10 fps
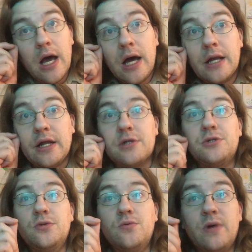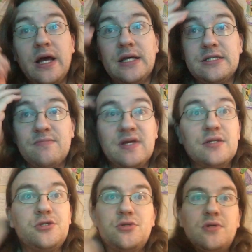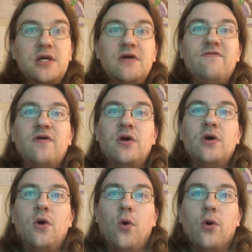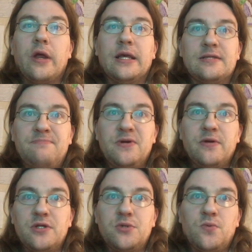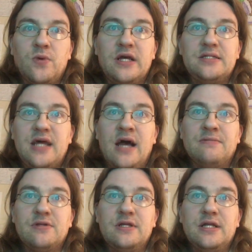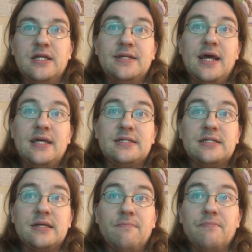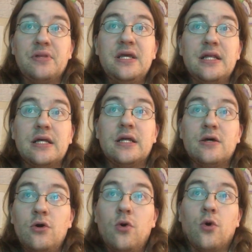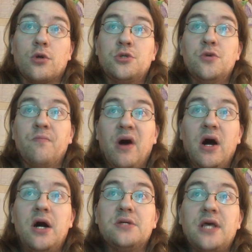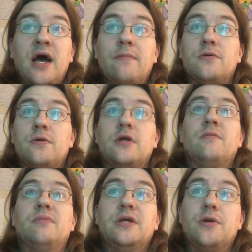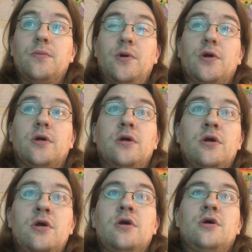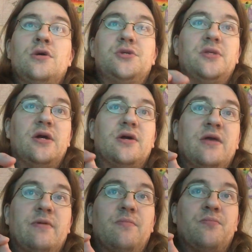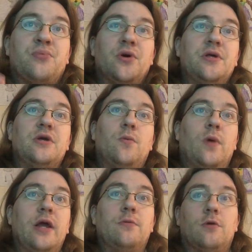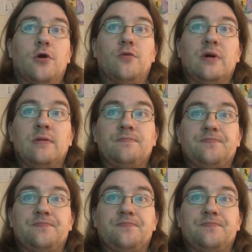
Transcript: Now, to rest means to give or experience rest after the needed task is completed, or to pause after a completed work. So they are given a brilliant white robe,